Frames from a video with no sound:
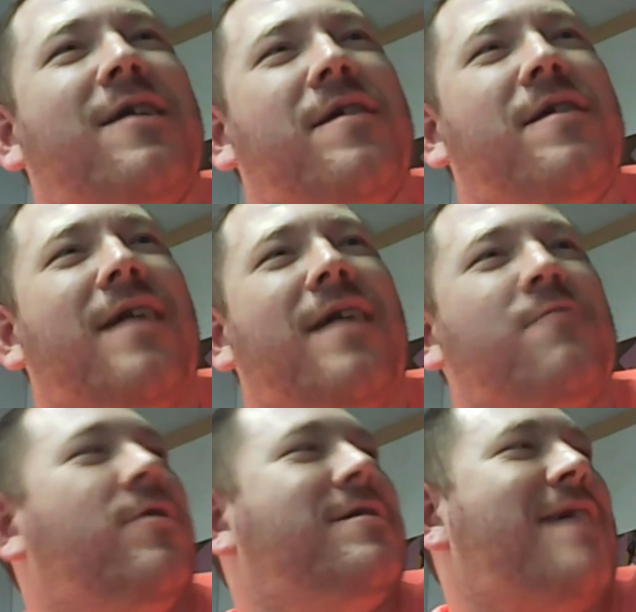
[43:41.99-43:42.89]
over here like
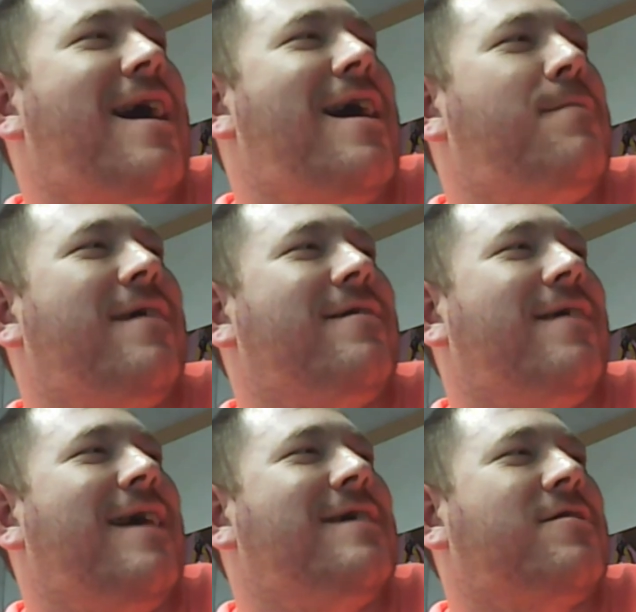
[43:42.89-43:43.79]
one time out of
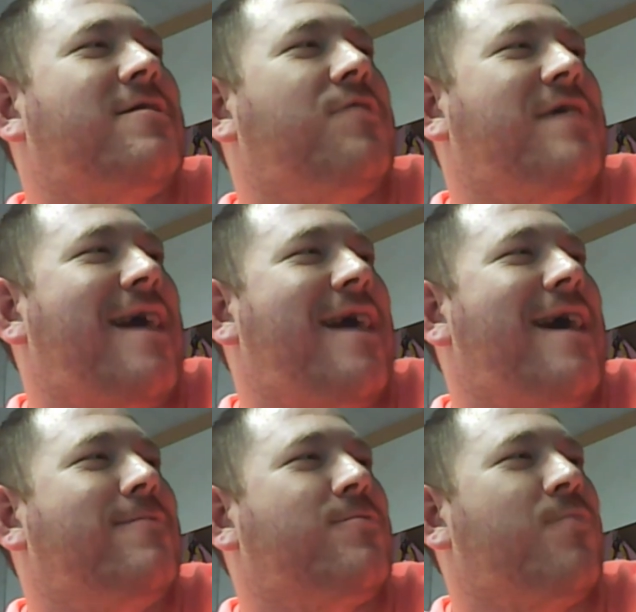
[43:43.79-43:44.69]
the last 13
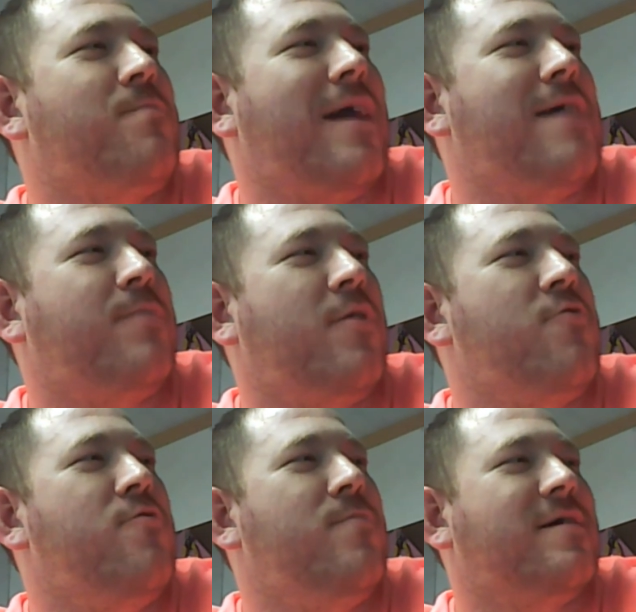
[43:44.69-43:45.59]
times we played pool.